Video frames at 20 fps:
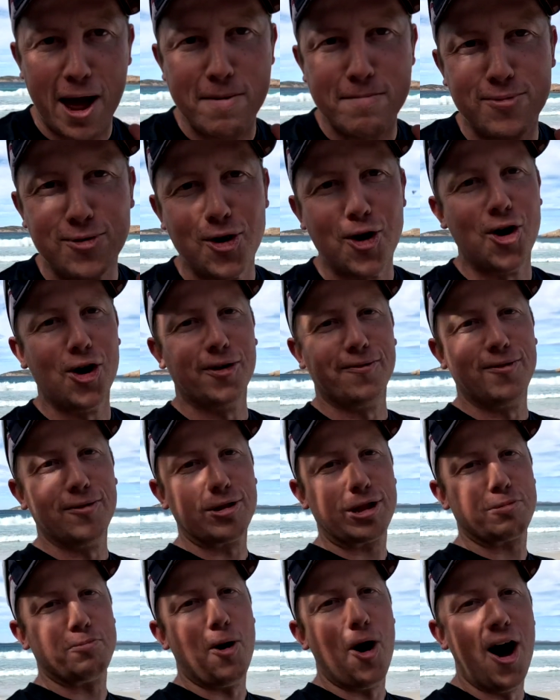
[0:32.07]
a
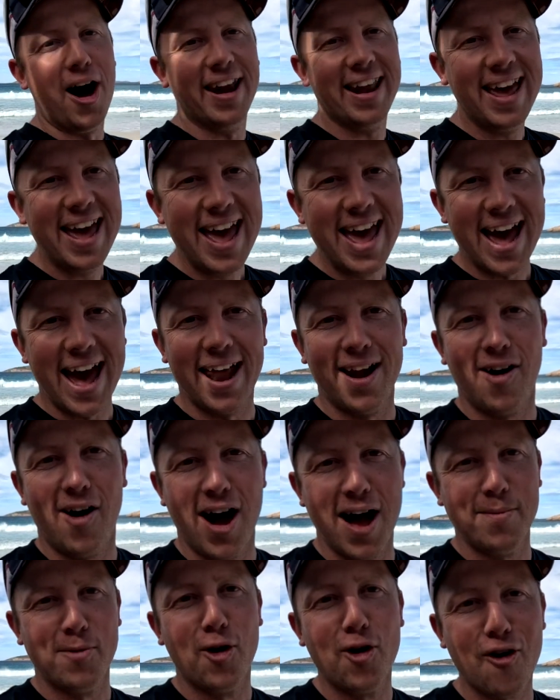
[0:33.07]
beautiful spot, and
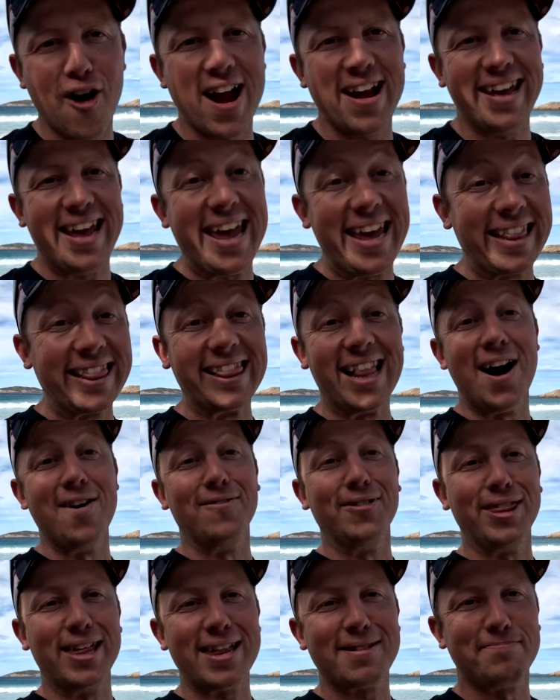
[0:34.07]
I am already in
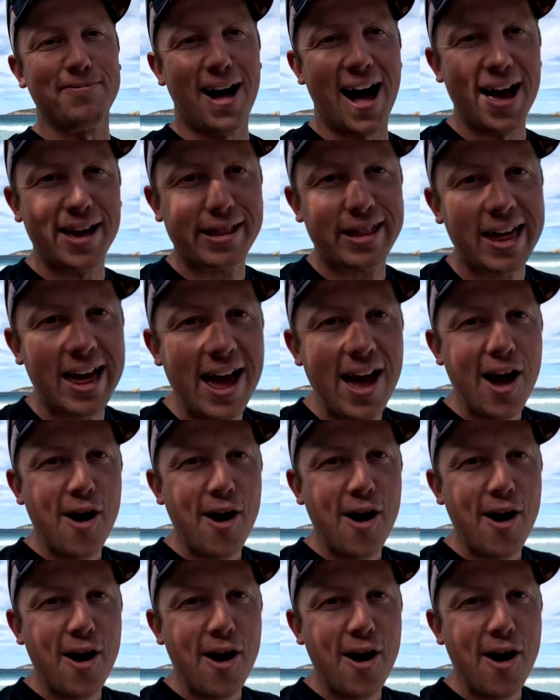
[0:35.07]
love with this place.